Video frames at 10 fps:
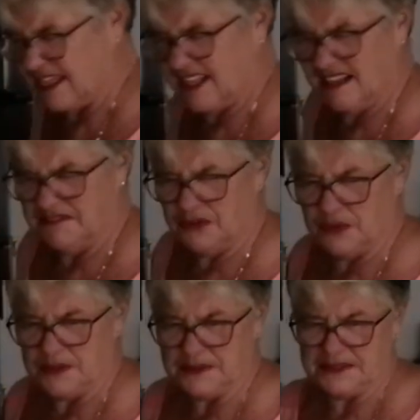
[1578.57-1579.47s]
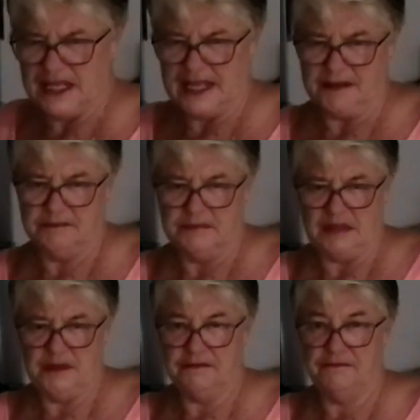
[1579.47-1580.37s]
I think, for like
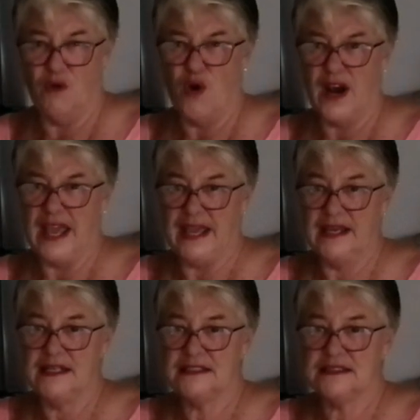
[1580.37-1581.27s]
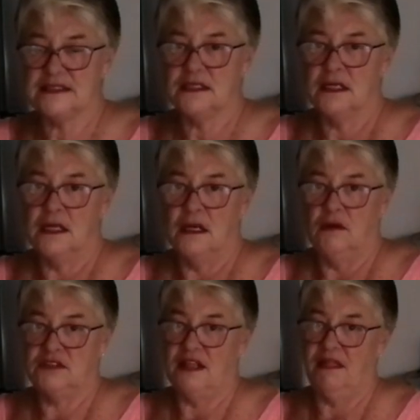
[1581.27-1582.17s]
maybe 4 eggs,
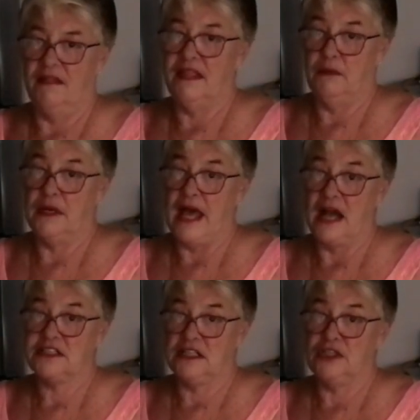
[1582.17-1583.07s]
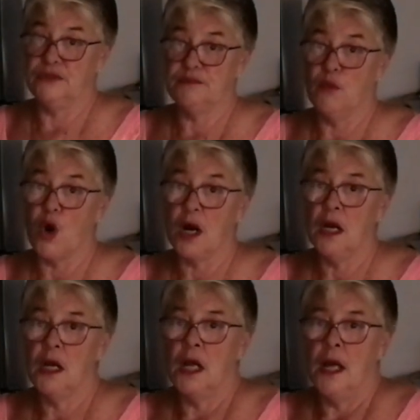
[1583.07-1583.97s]
which I thought they would actually use more.
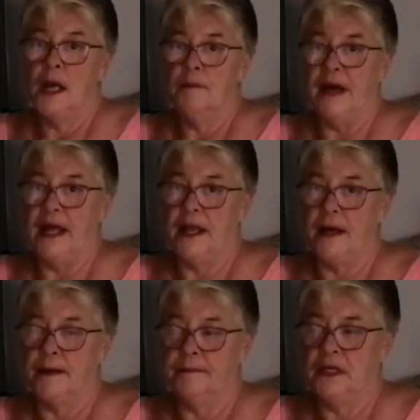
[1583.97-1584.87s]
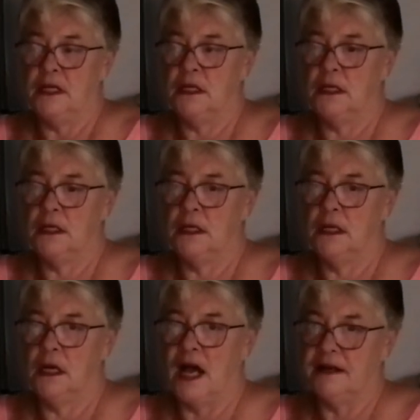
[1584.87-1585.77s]
But I'm
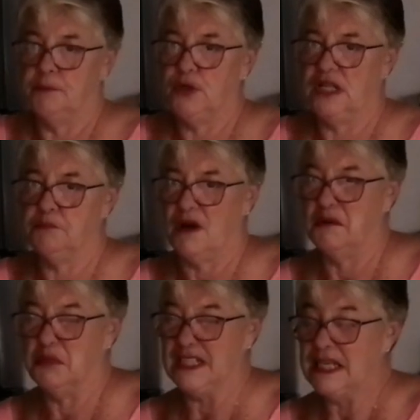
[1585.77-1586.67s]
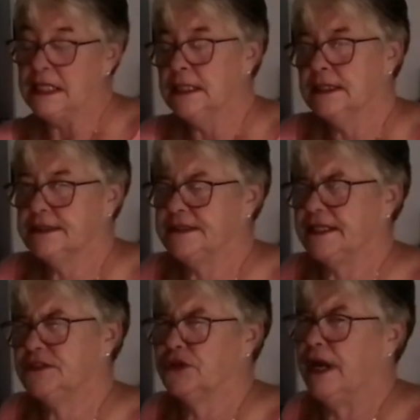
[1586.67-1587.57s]
gonna put in probably
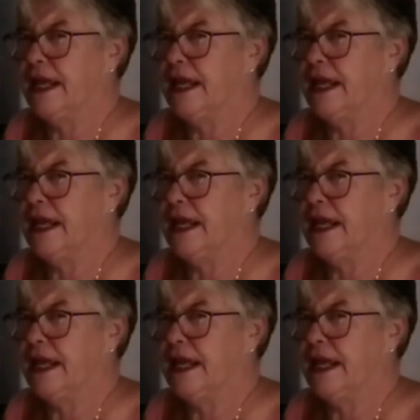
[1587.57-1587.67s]
6 or